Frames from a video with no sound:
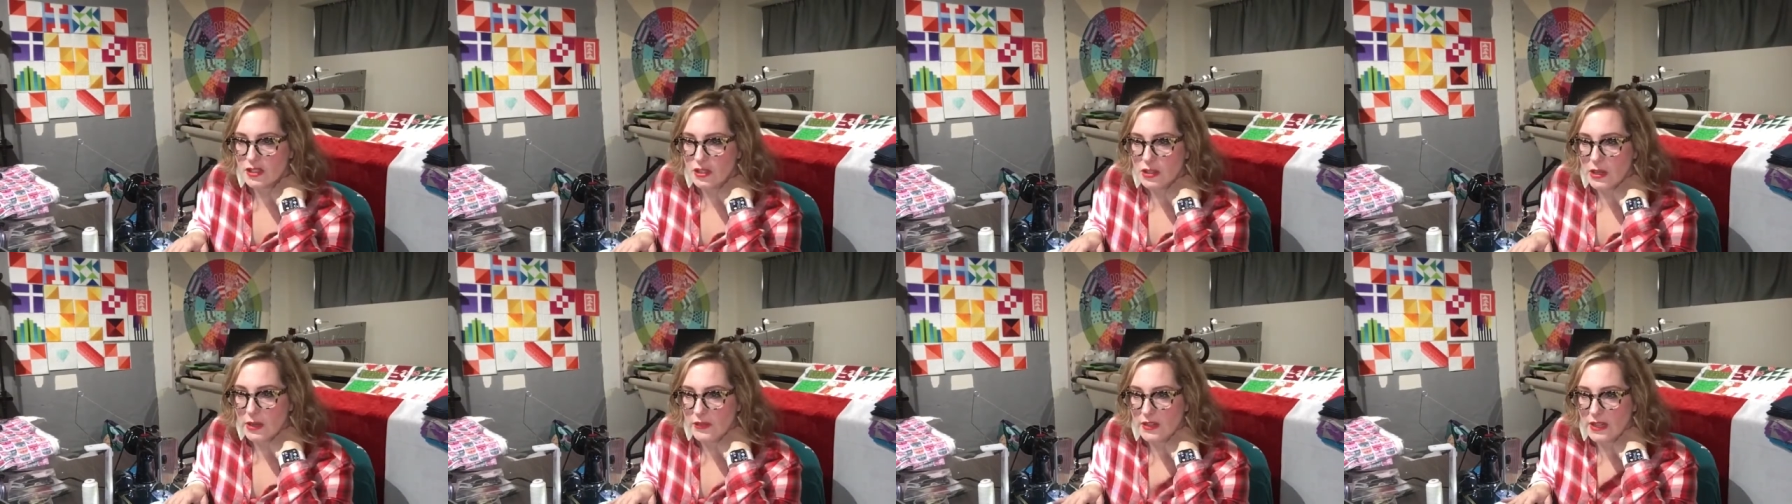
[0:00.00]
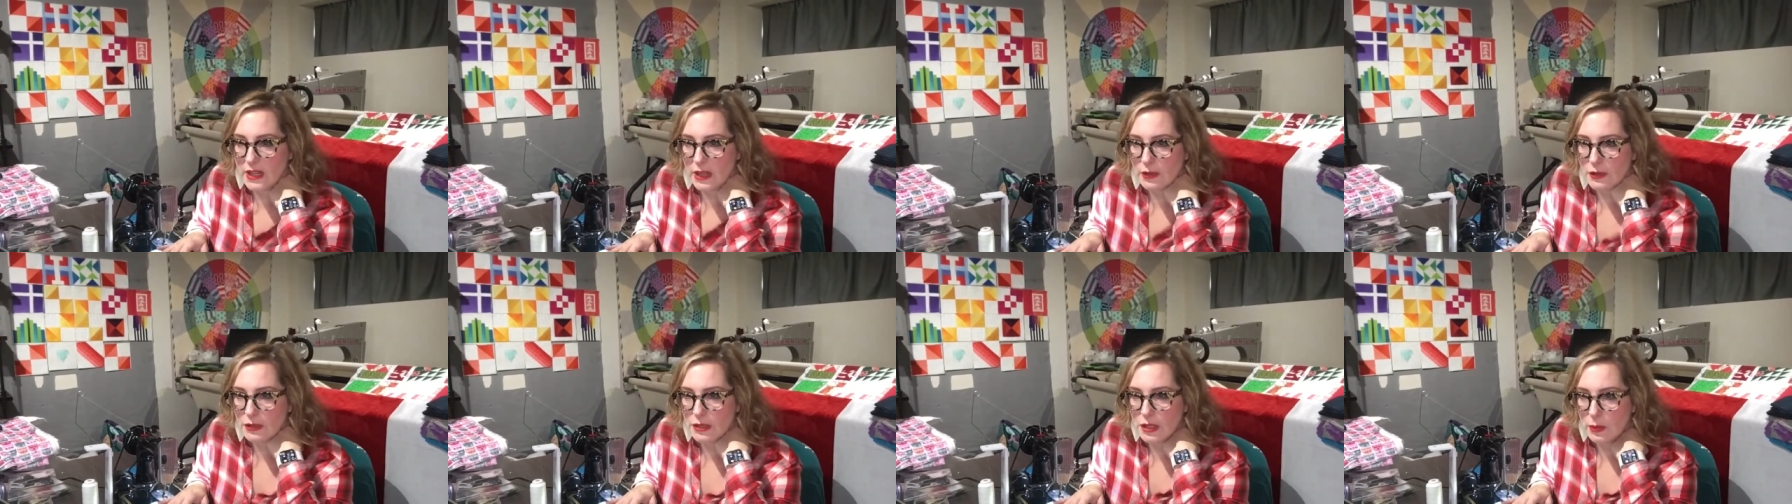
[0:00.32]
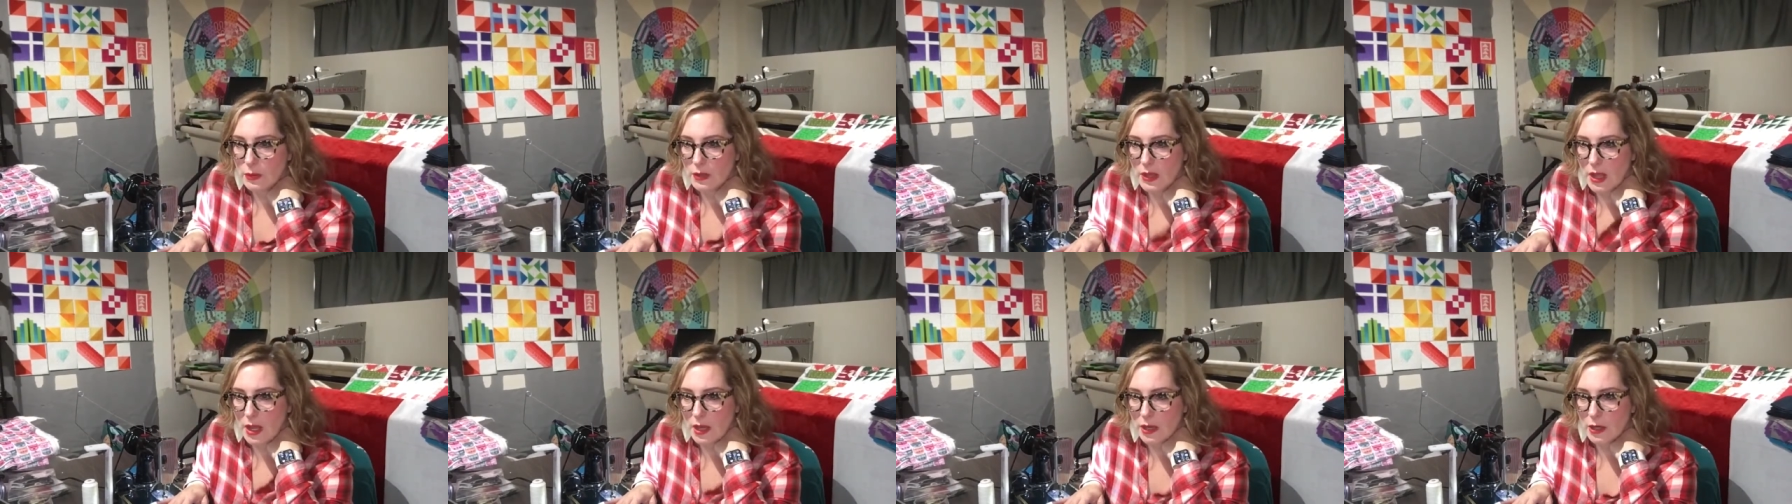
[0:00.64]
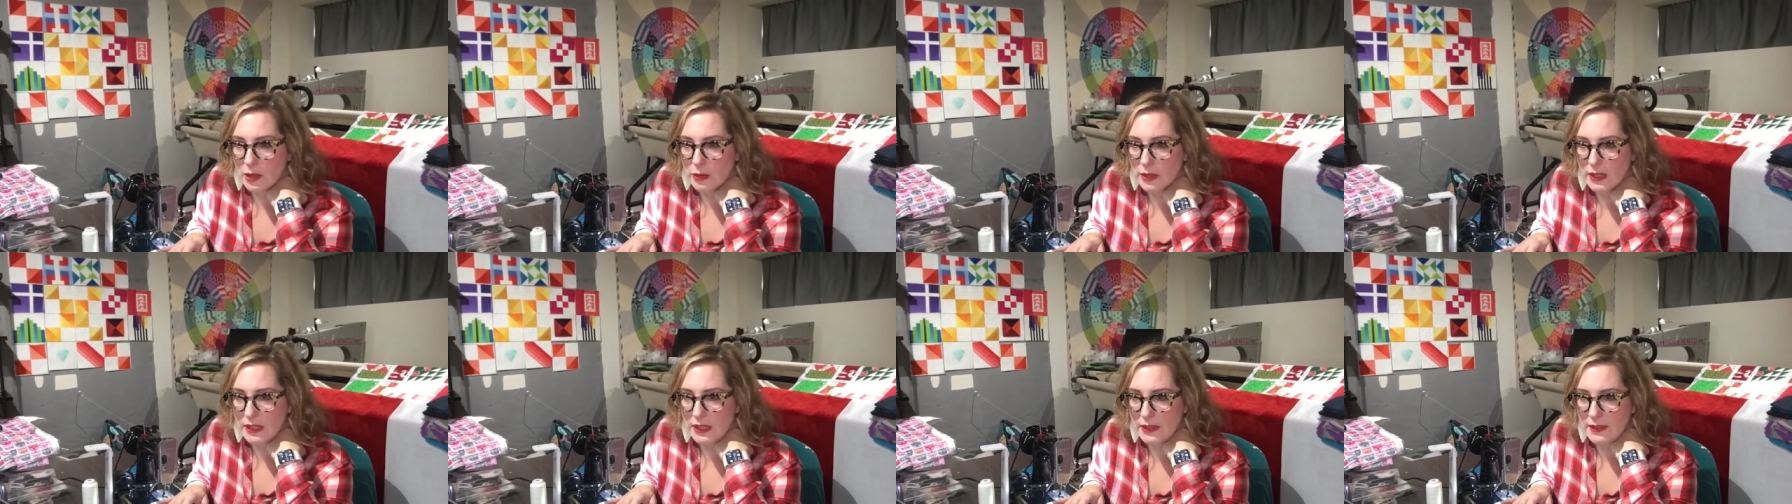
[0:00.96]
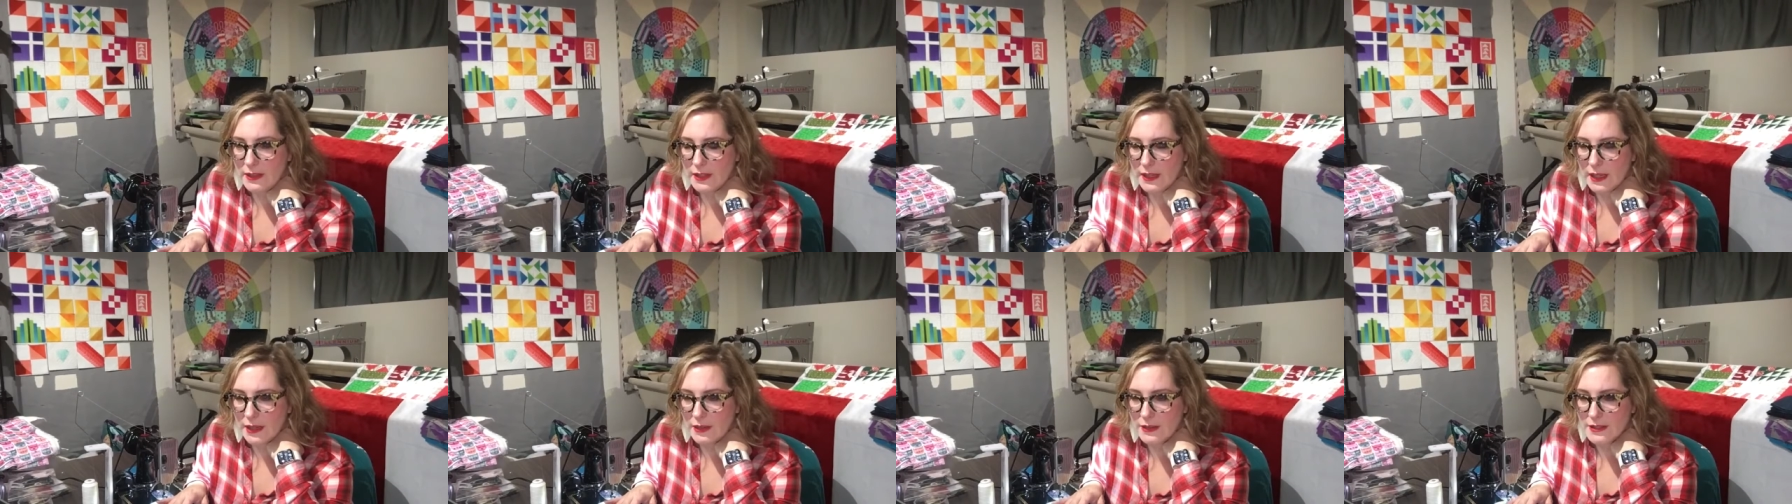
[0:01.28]
"Do you have another so long or
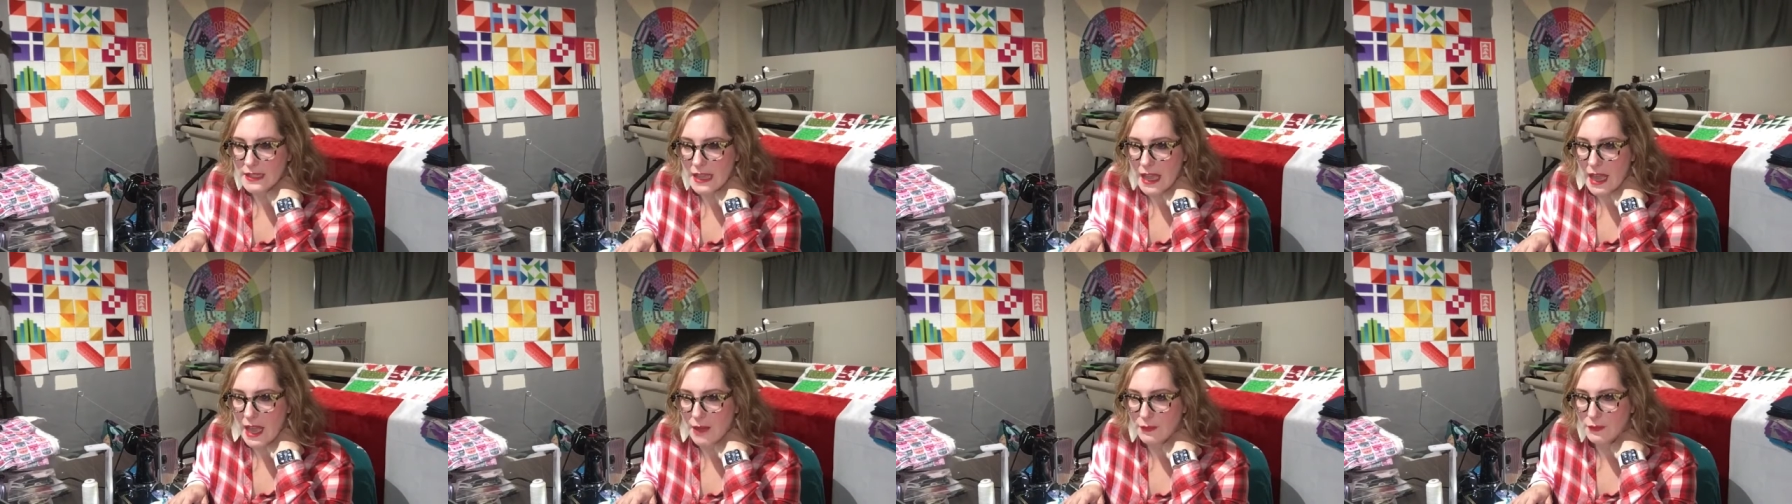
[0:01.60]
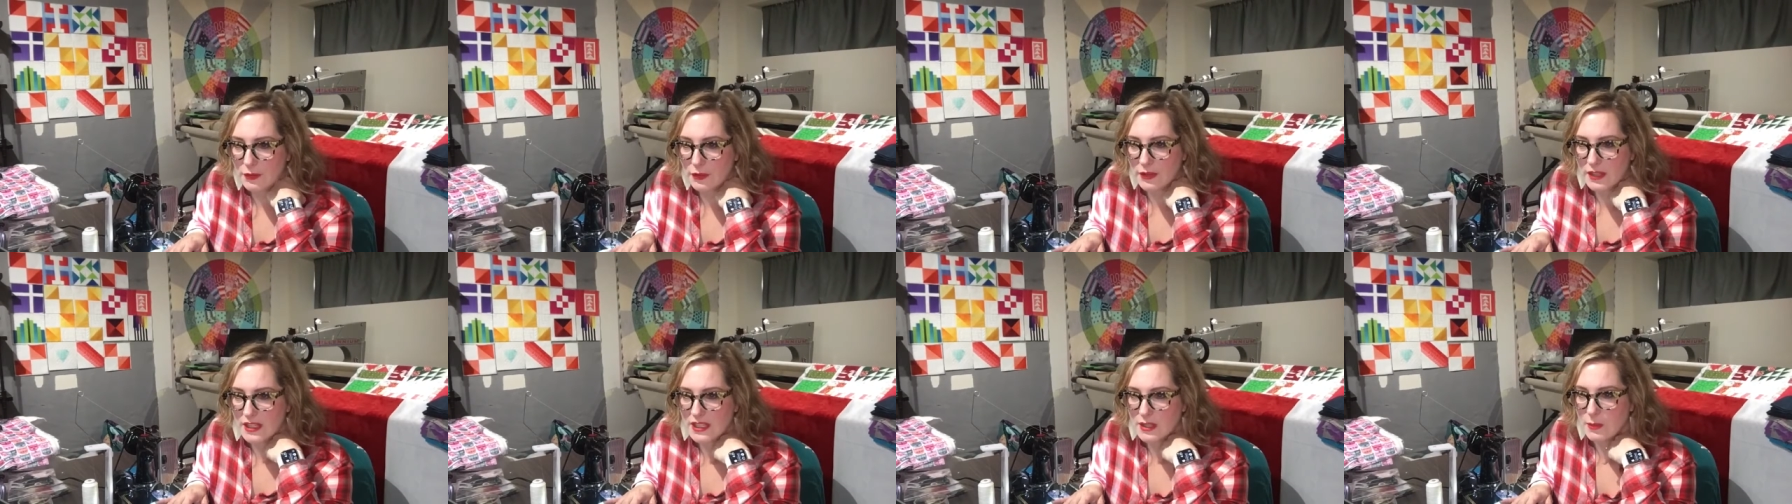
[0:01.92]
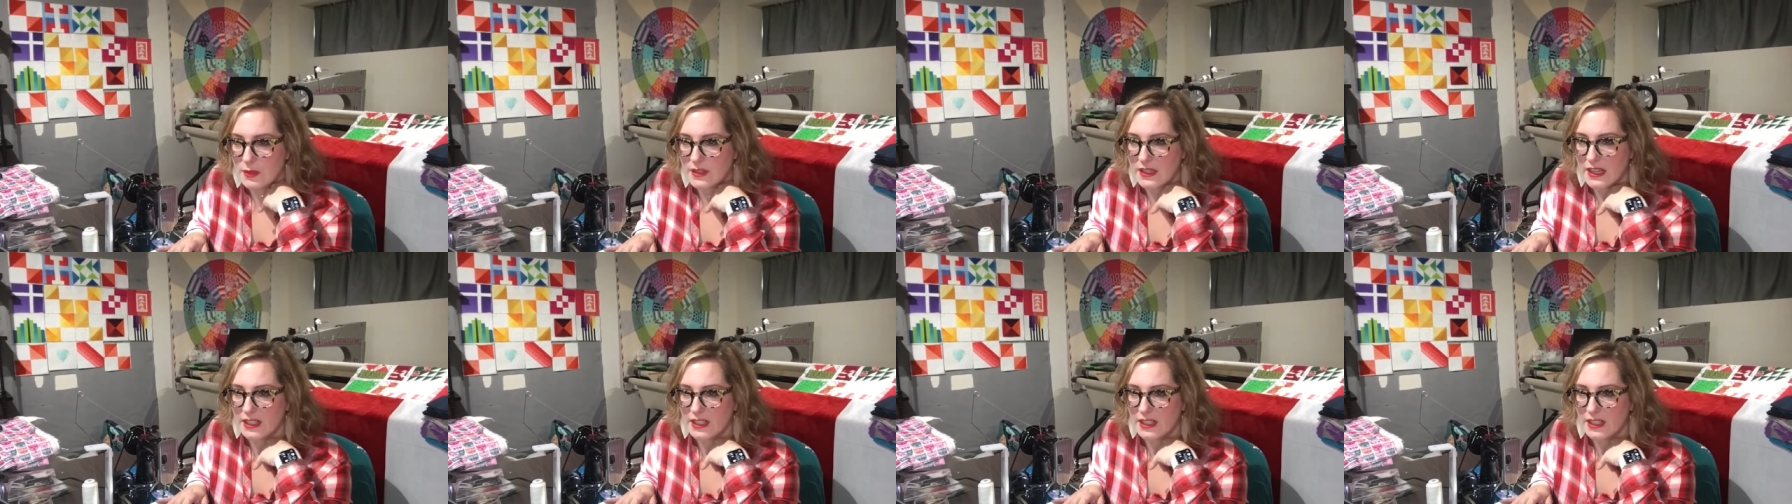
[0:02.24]
anything else after this one?